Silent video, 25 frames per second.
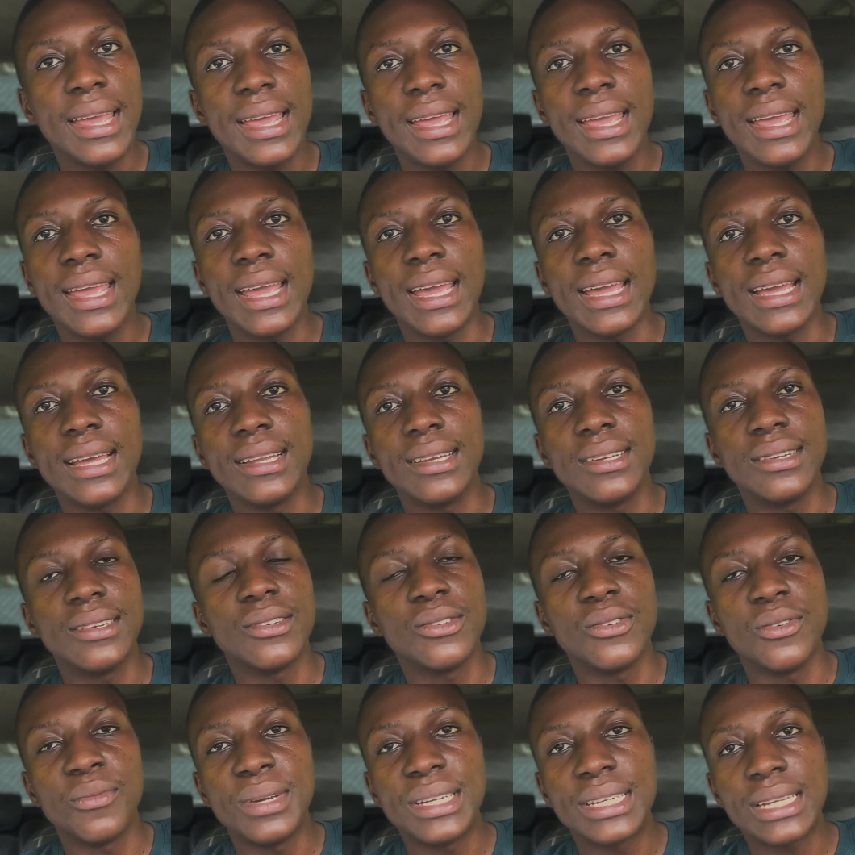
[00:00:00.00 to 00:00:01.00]
and
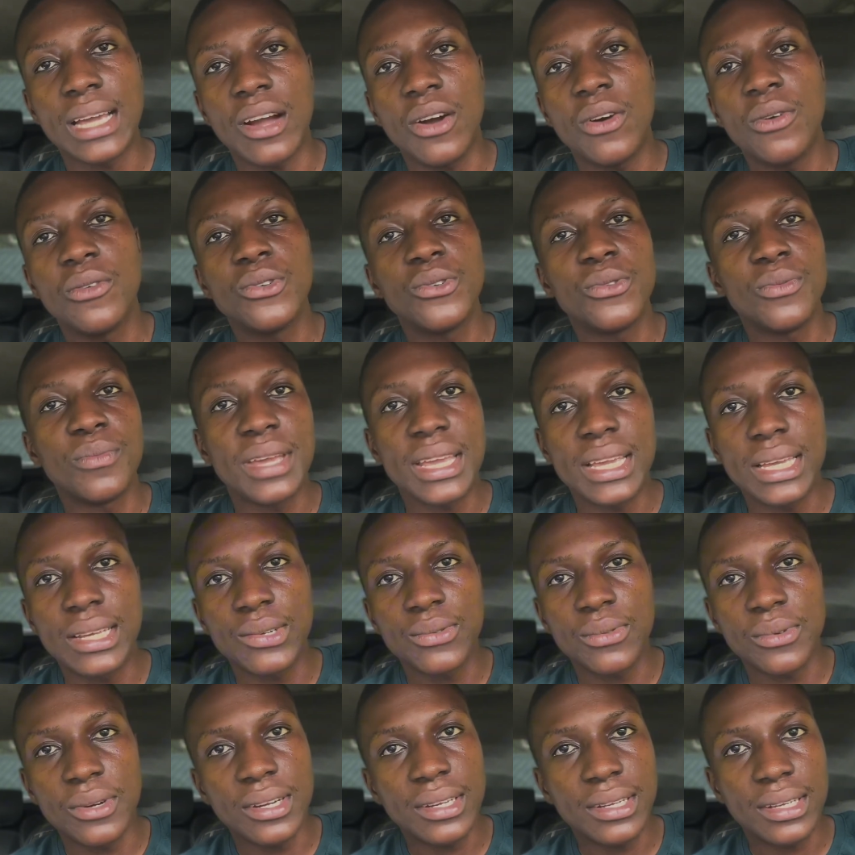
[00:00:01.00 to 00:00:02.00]
no matter how you make
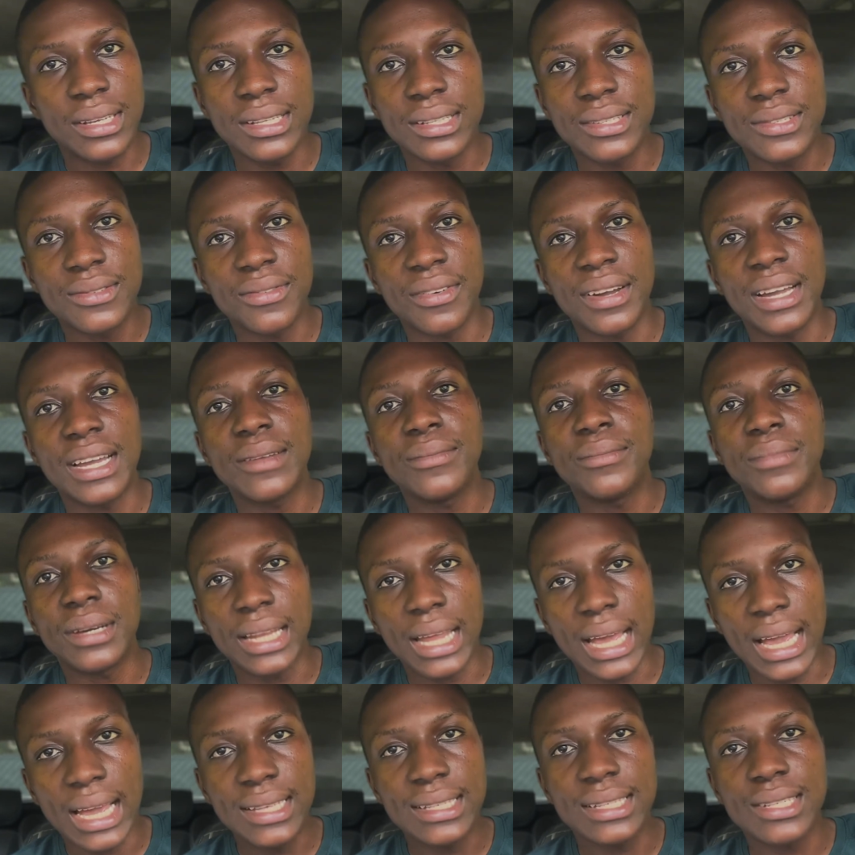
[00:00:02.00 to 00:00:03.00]
it work, it's fine, but
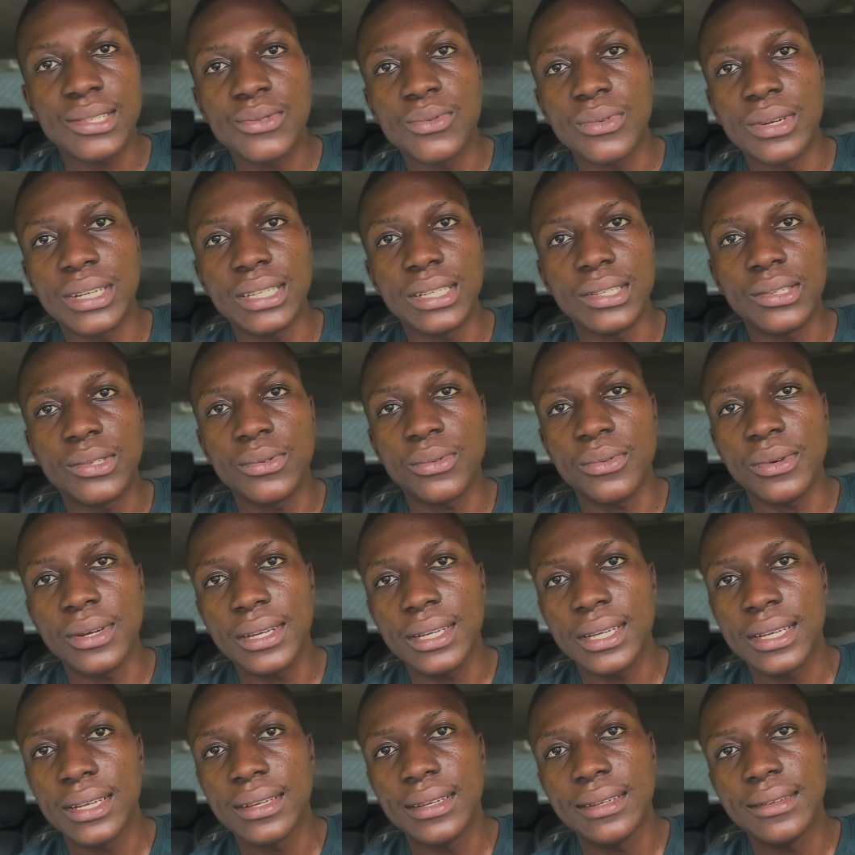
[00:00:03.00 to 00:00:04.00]
I just want it to
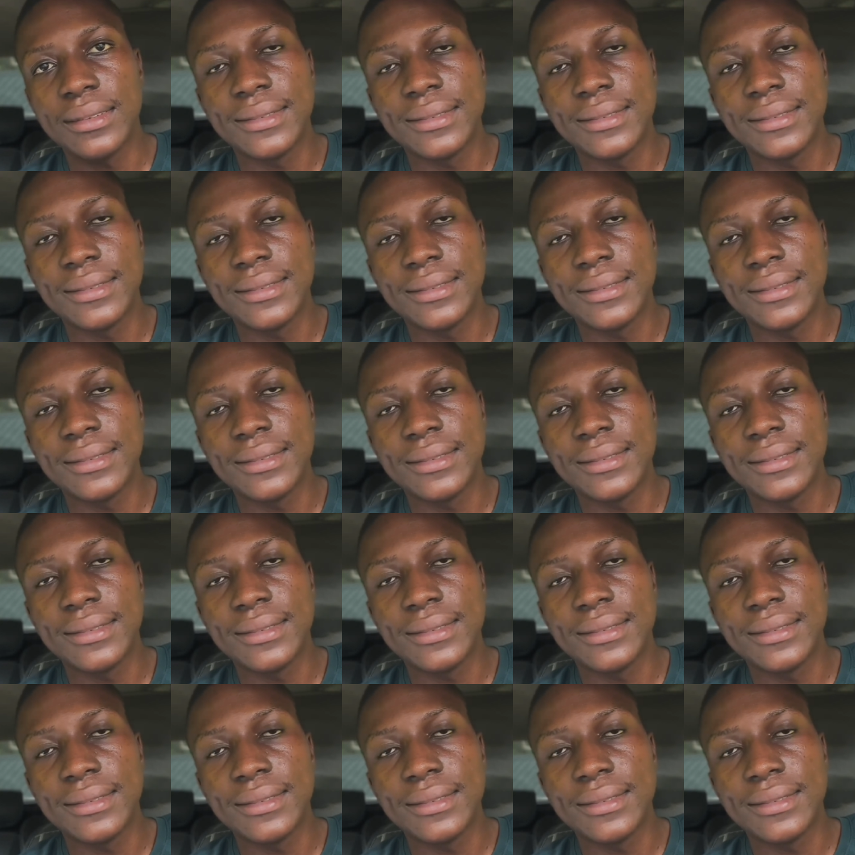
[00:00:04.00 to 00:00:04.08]
work.